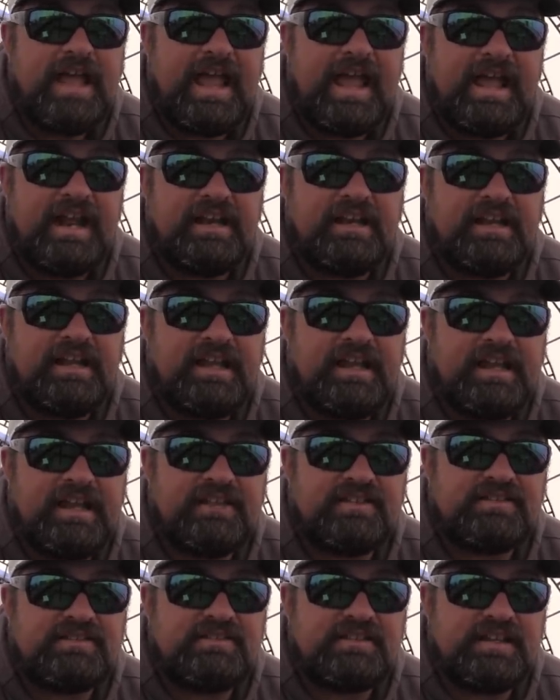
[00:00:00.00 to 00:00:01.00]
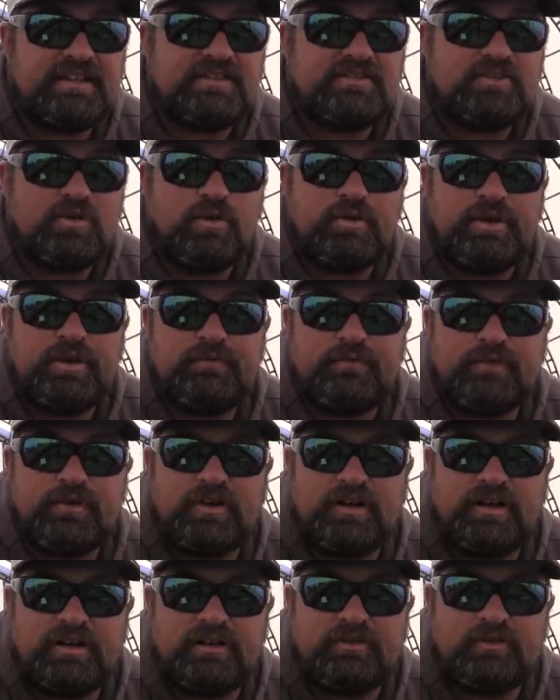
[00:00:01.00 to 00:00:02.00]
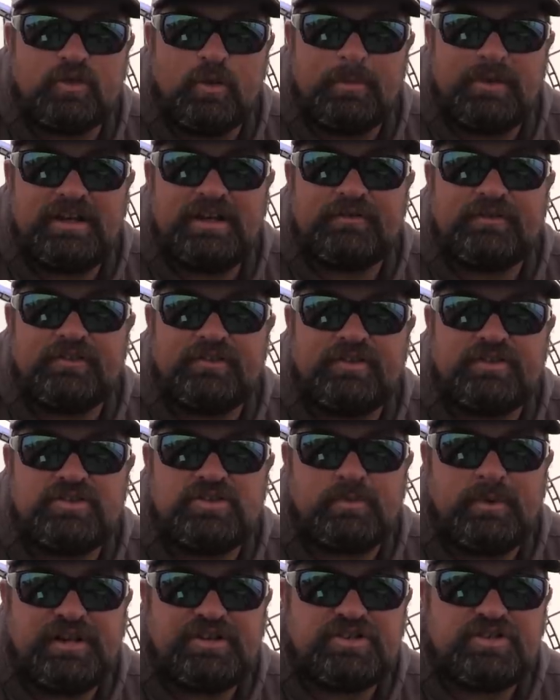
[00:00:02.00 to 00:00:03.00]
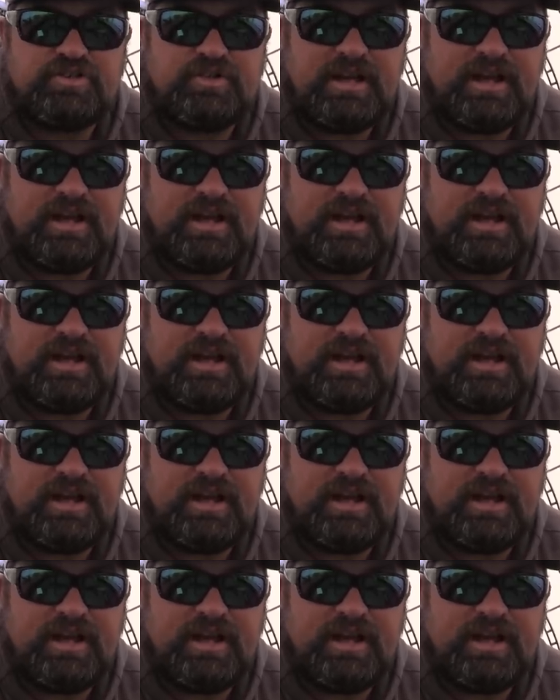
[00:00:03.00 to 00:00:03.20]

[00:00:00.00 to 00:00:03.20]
And it's it's so good for so many different situations.